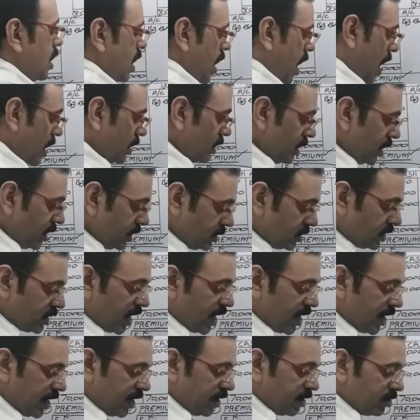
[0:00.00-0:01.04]
Other
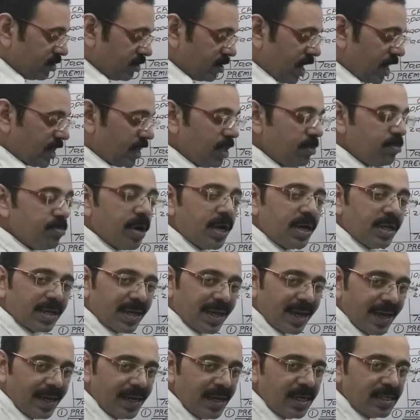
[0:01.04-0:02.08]
side, nothing but
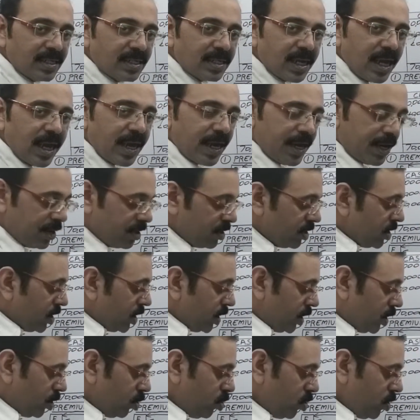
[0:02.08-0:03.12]
credit side.
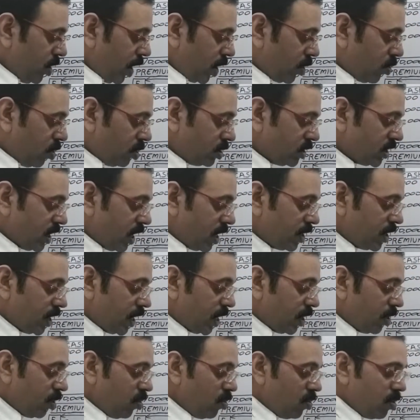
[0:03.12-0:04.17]
Two accounts are
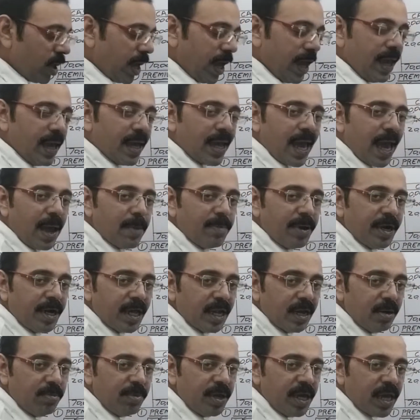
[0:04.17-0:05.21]
there now, A
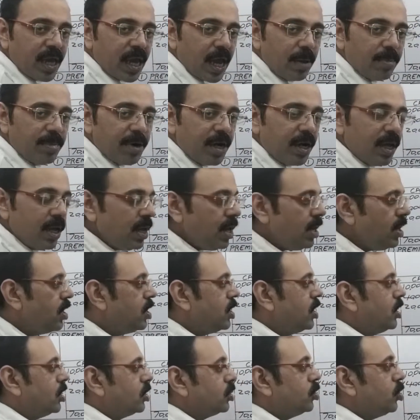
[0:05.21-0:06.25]
capital, B capital.
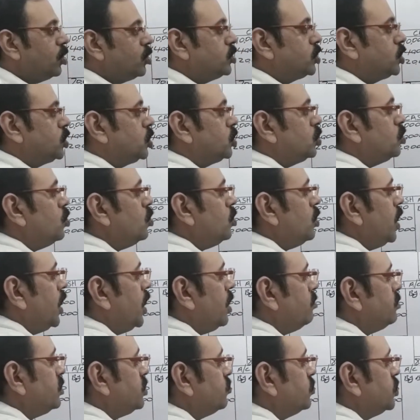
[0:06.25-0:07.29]
Those two
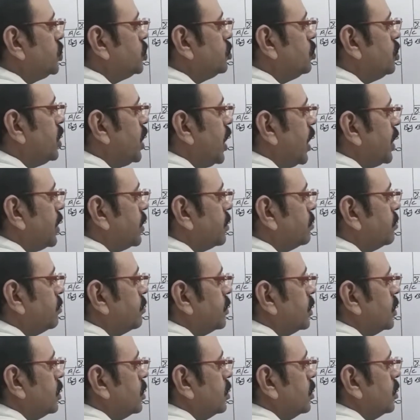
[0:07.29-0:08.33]
names we should write.
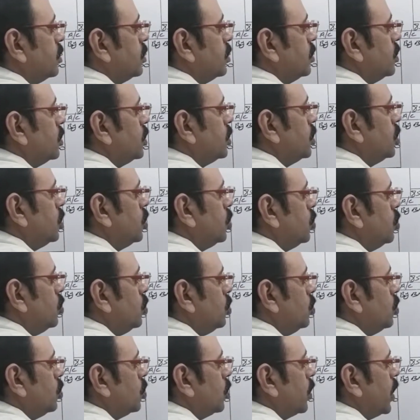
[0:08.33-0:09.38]

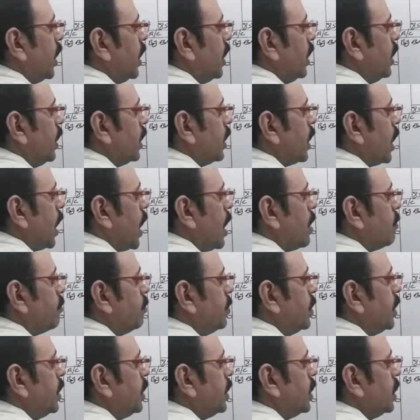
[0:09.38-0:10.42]
To A
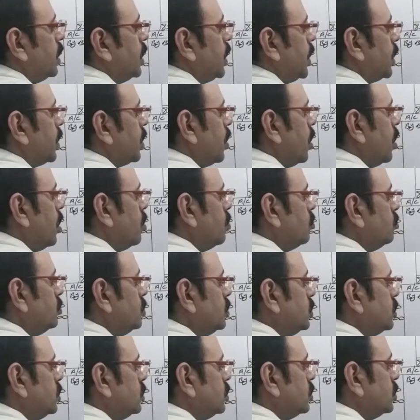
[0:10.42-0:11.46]
capital
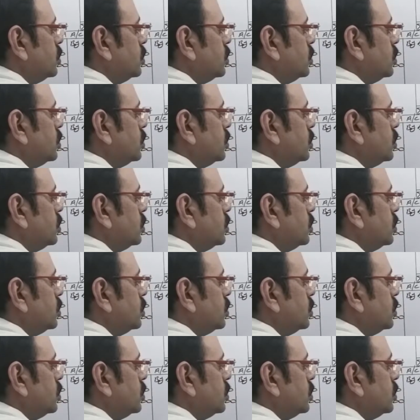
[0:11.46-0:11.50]
account,